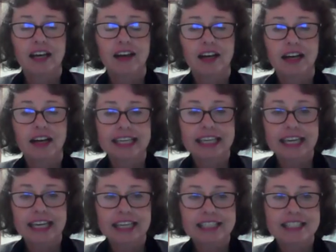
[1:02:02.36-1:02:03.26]
I
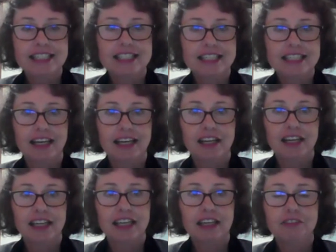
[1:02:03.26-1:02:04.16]
guess
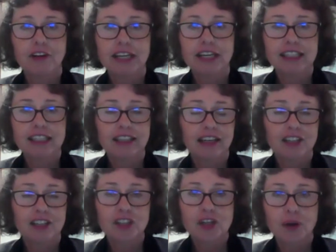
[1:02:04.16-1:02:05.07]
if I,
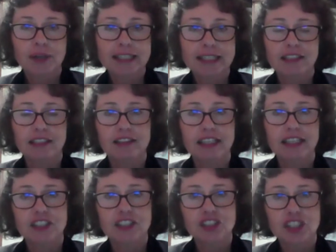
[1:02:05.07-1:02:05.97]
knowing that
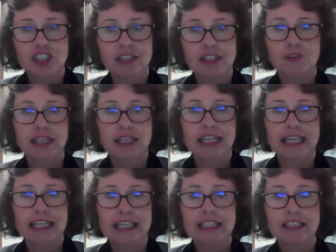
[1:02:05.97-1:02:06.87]
they're
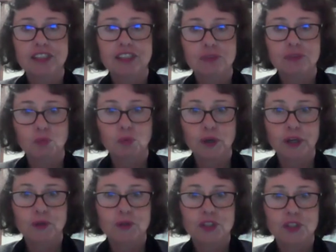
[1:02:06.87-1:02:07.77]
generally
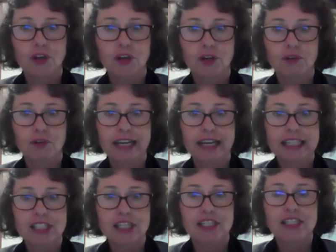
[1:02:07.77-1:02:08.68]
well
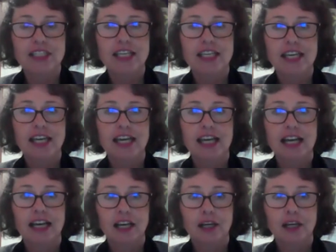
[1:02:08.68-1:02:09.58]
tolerated
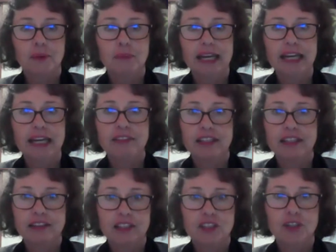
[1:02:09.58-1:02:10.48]
and that
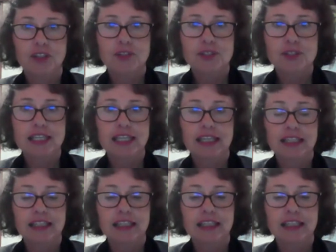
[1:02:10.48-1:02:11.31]
the dosing